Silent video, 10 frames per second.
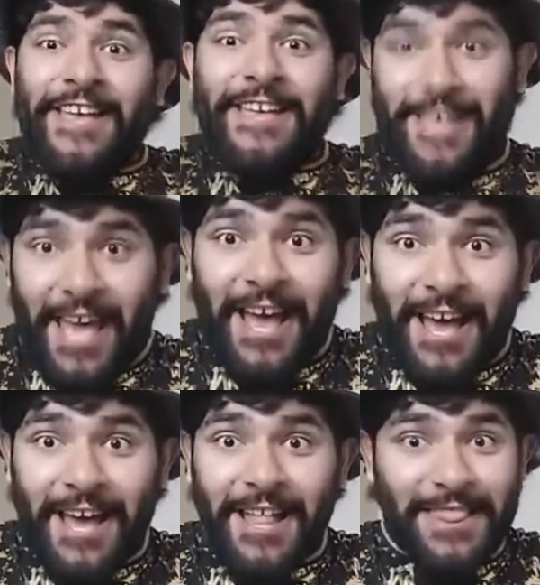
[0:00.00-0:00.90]
Yeah,
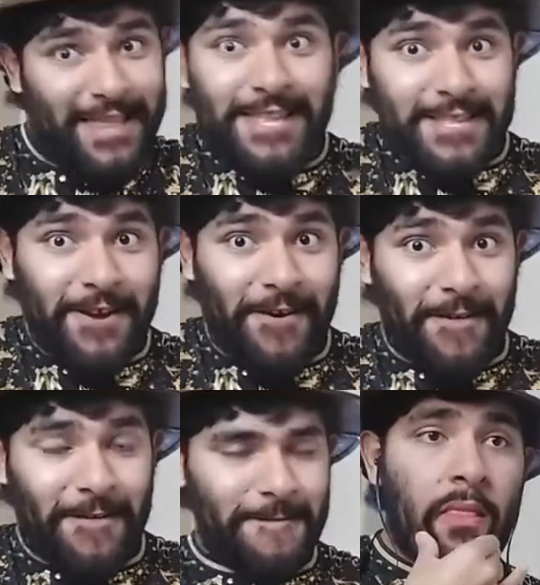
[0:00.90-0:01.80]
let's go.
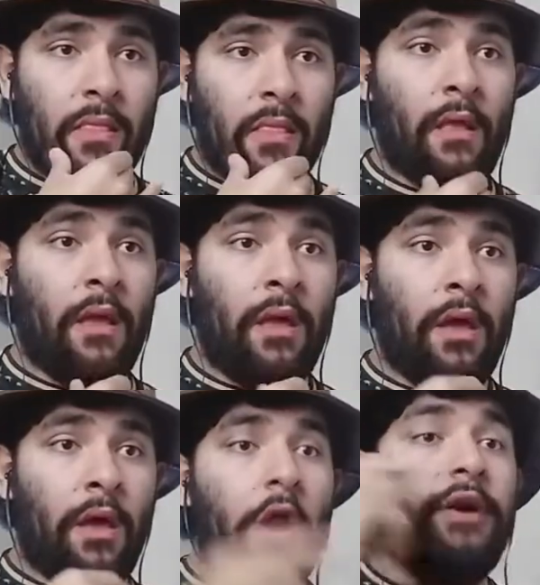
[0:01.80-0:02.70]

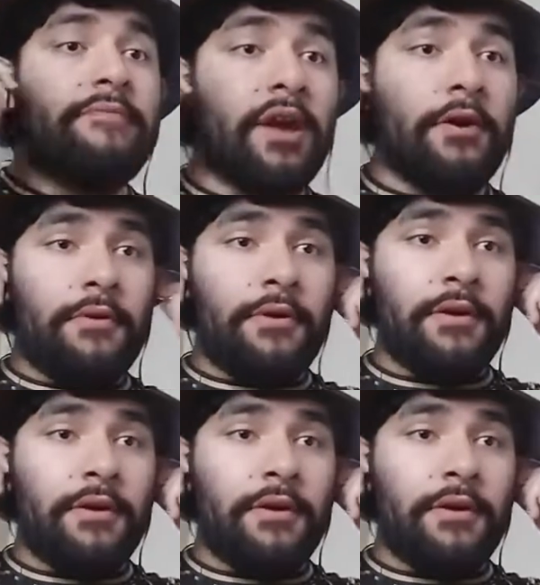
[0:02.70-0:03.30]
Oh, here we go.